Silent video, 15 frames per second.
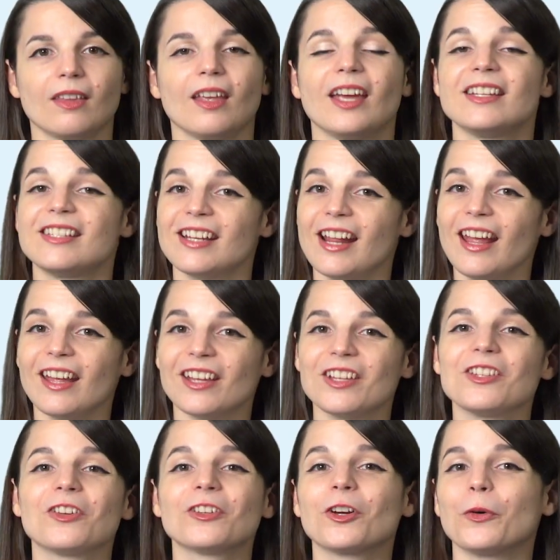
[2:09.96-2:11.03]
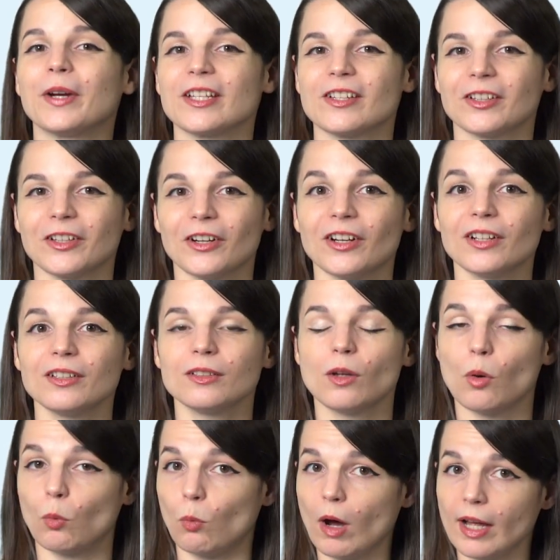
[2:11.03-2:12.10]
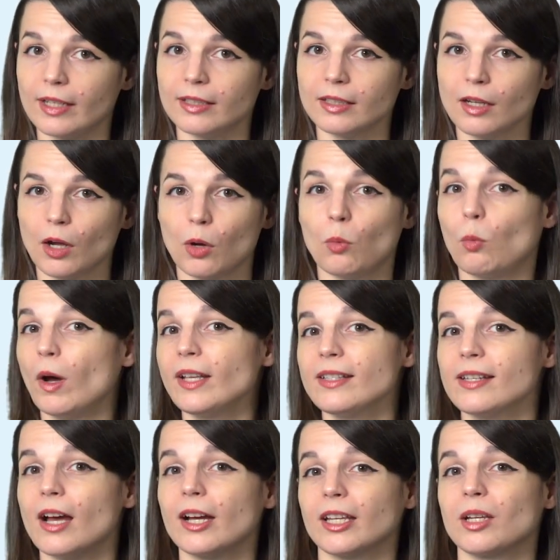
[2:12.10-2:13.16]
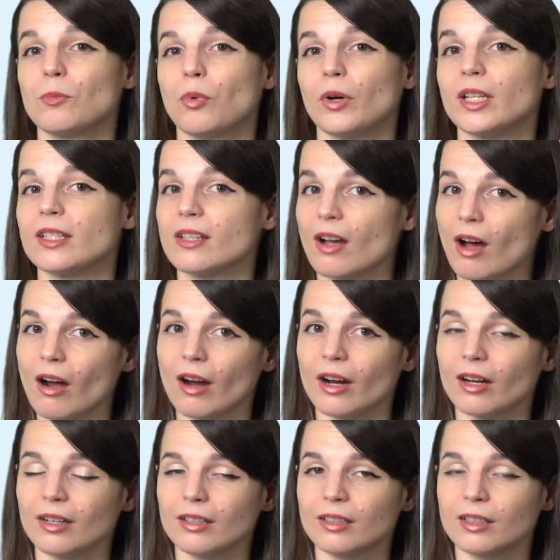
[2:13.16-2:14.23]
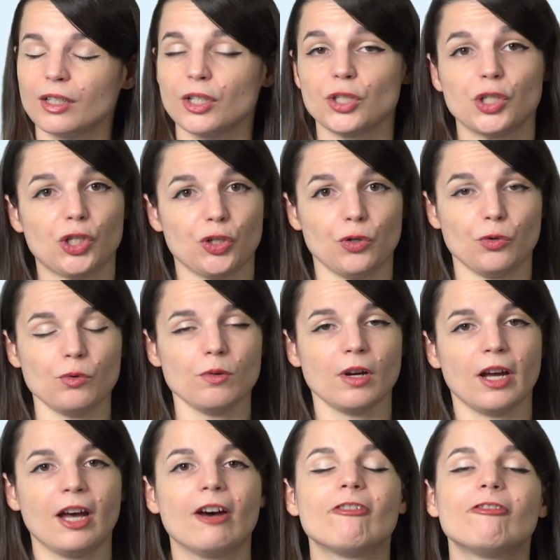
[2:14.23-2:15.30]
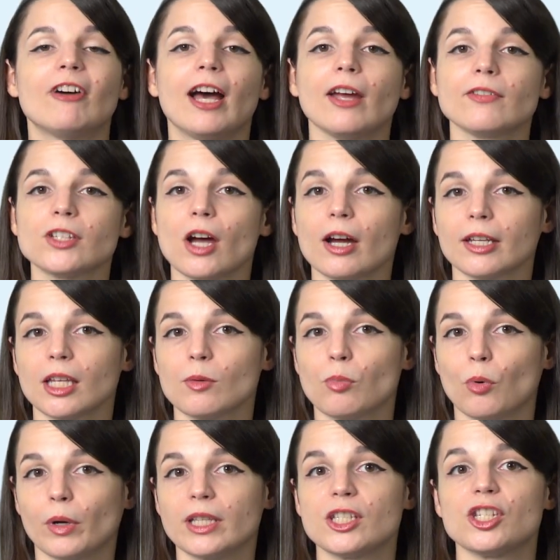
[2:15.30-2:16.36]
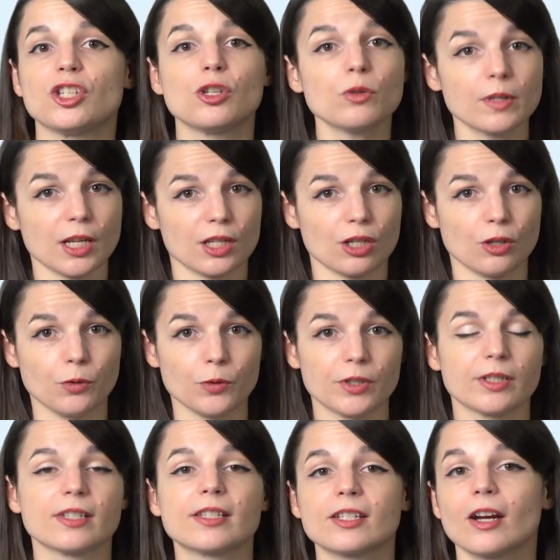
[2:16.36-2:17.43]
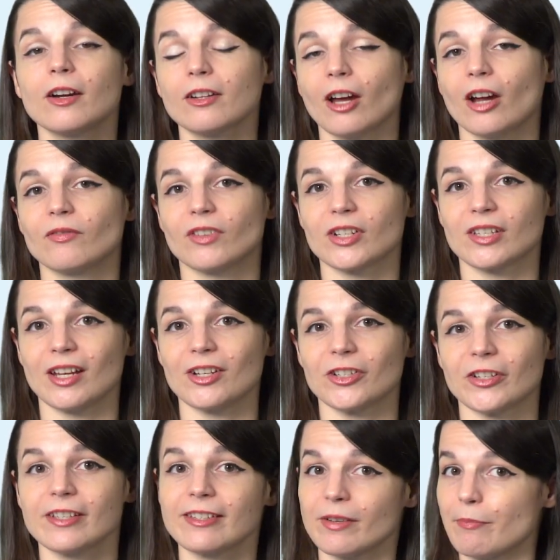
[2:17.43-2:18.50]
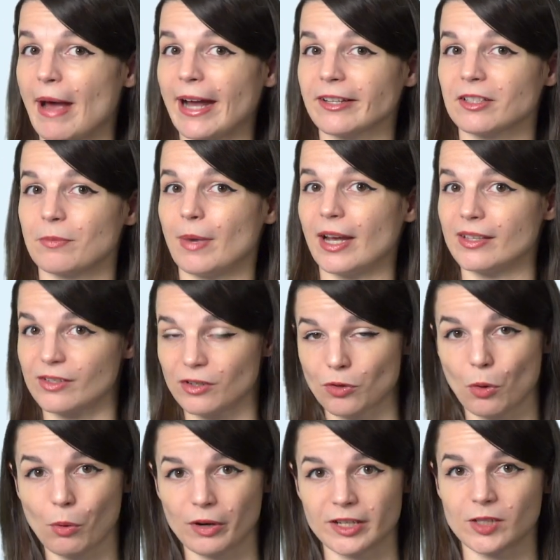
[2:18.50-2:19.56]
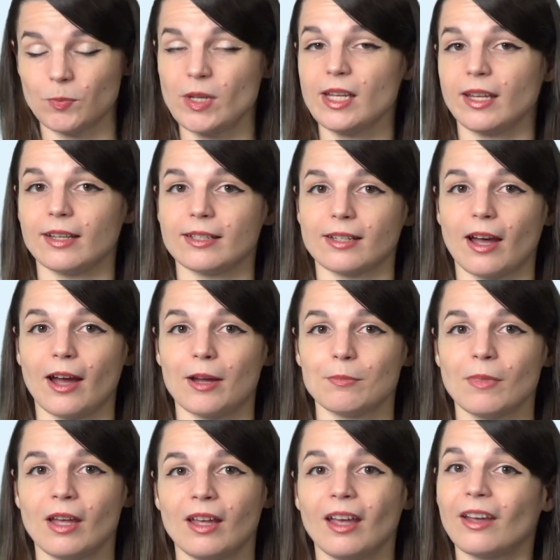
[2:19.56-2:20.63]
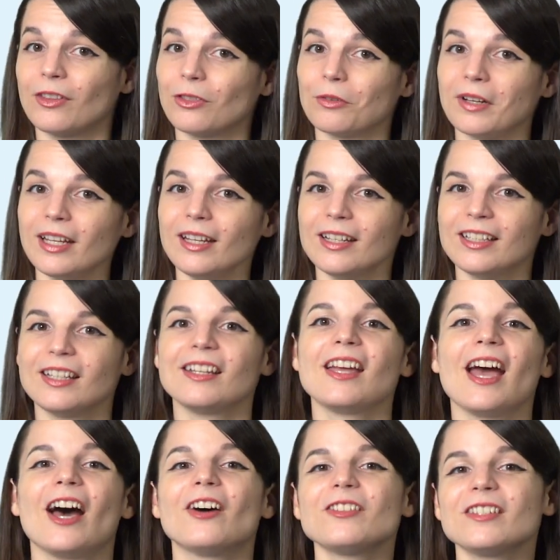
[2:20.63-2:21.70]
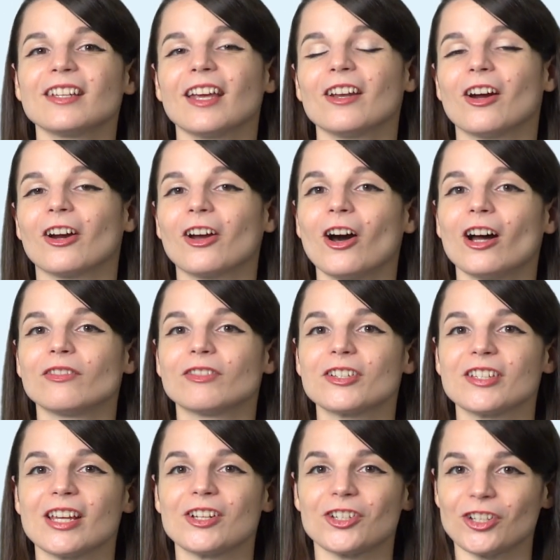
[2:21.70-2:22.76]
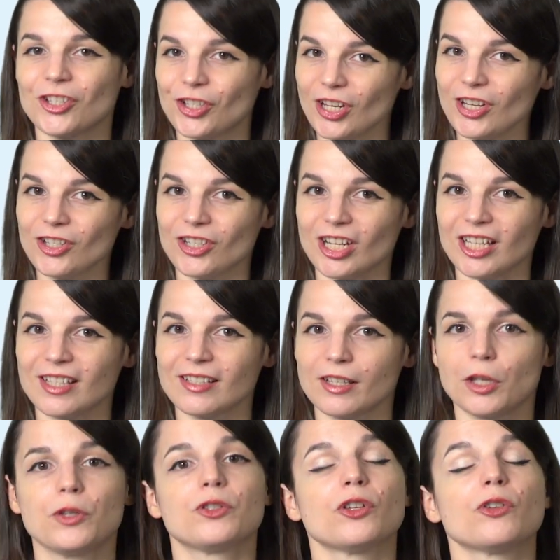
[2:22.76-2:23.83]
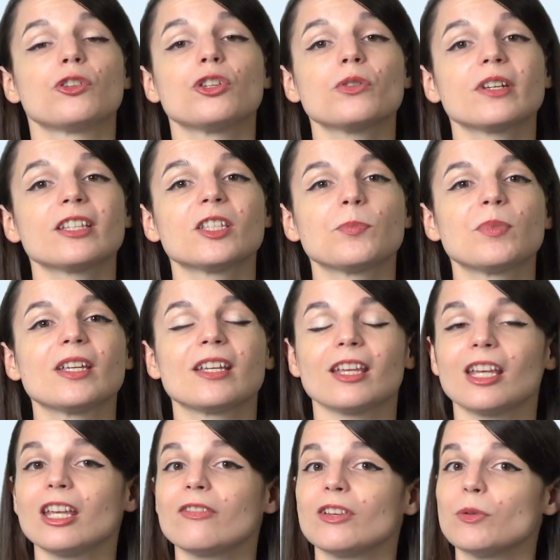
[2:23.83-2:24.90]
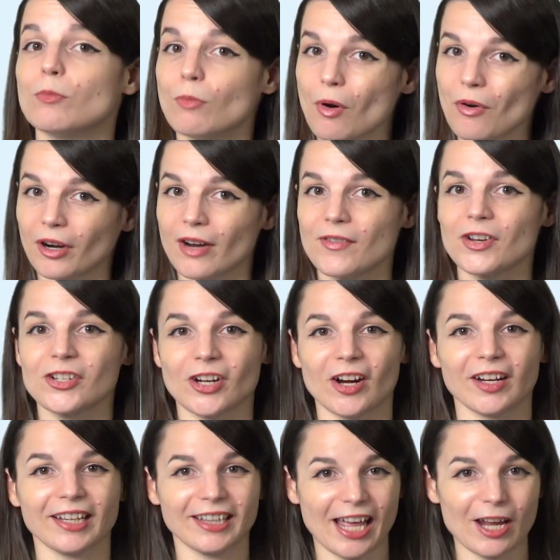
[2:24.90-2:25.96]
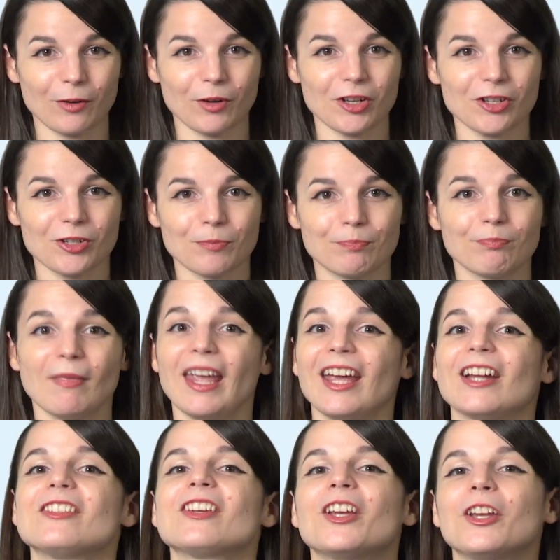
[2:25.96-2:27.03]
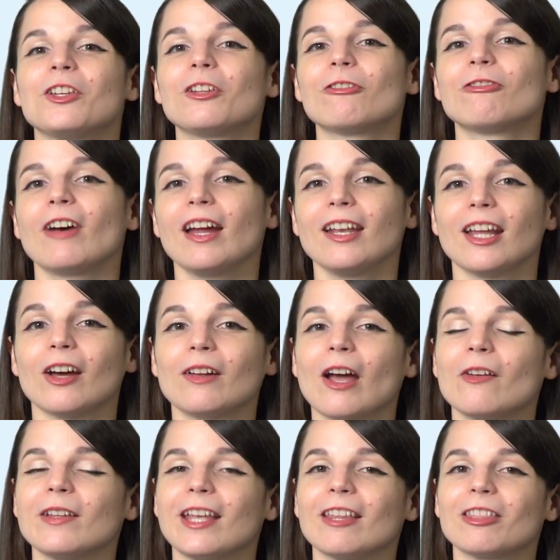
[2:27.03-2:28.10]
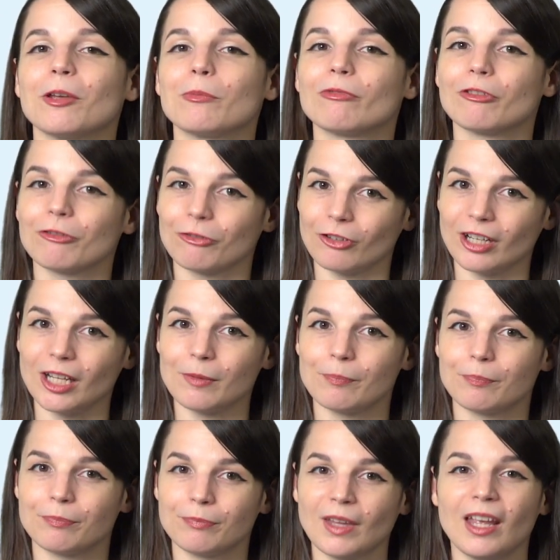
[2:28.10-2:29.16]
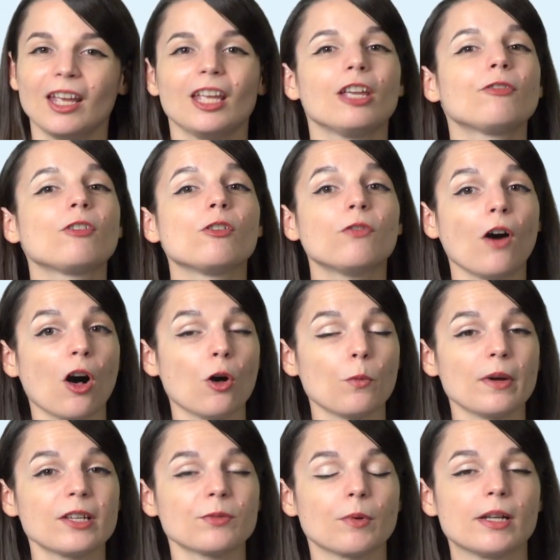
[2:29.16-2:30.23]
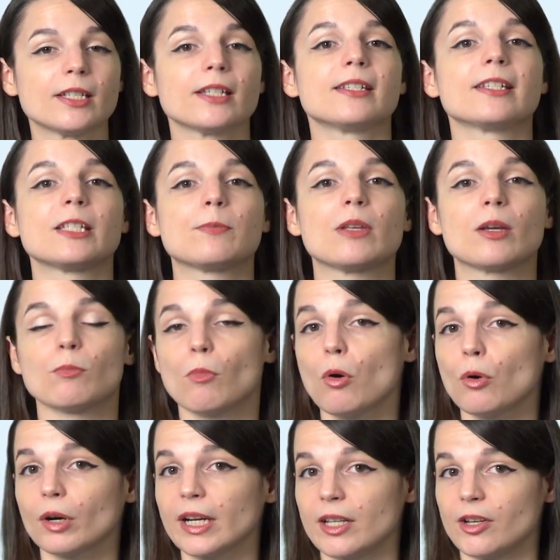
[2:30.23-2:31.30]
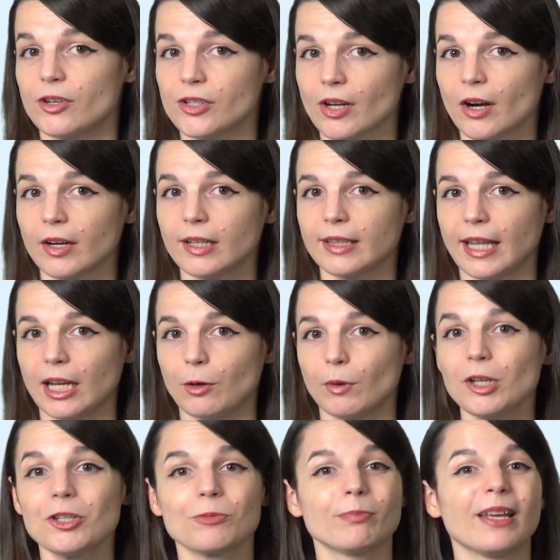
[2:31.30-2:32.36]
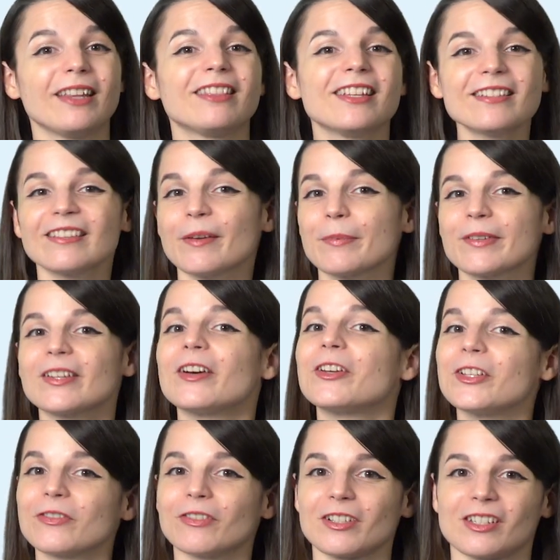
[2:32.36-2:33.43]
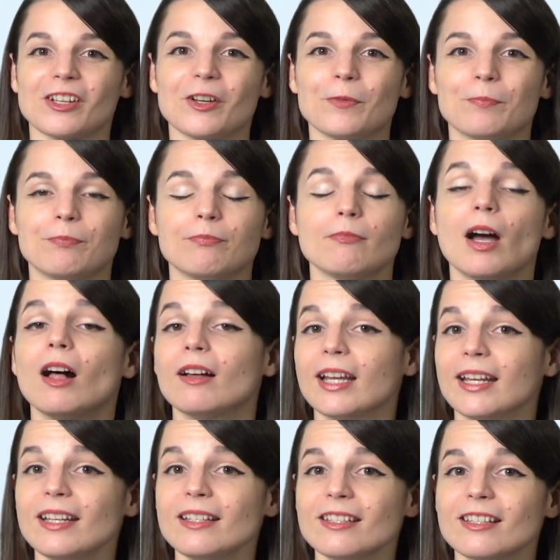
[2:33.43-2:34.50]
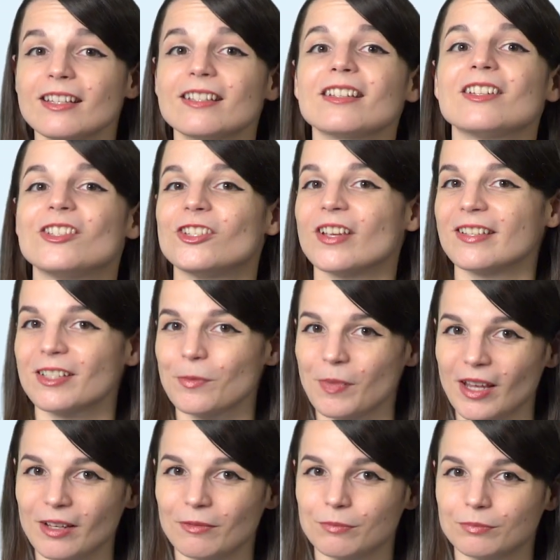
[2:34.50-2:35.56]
And today you're going to learn 1. What talking points are, 2. 5 talking points you can use to start conversations and maximize your speaking time, and 3. How to get our conversation cheat sheets so you can speak even more of your target language. And you'll find out how to get them for free. If you've always wanted to speak more in your target language, then this episode is for you. I'll get into this in just a bit.